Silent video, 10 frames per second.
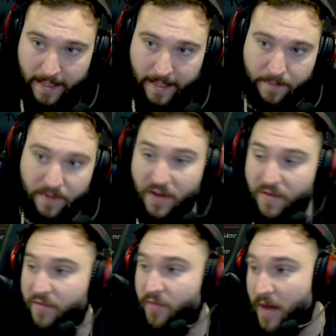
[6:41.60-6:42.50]
If you ever
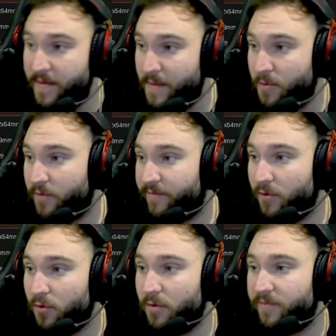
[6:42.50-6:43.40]
find them on the
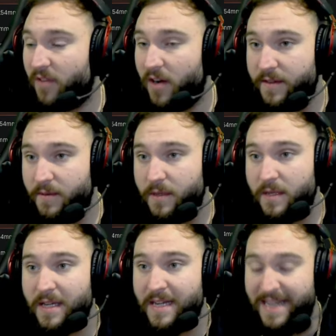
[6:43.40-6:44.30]
floor, find them
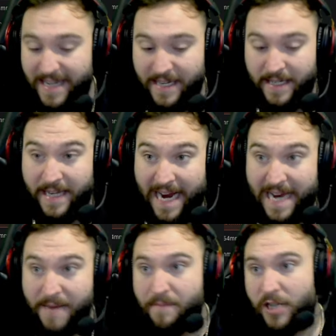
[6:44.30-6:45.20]
in
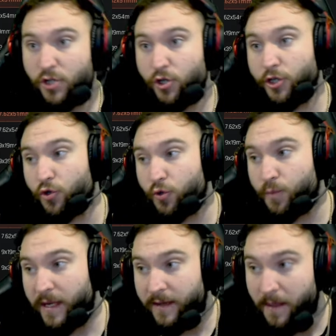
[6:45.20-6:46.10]
game, make sure you do
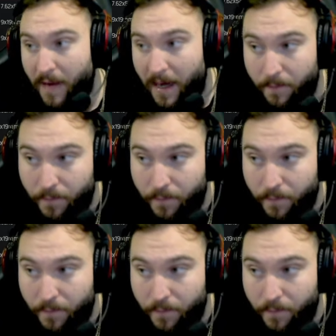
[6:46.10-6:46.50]
pick them up.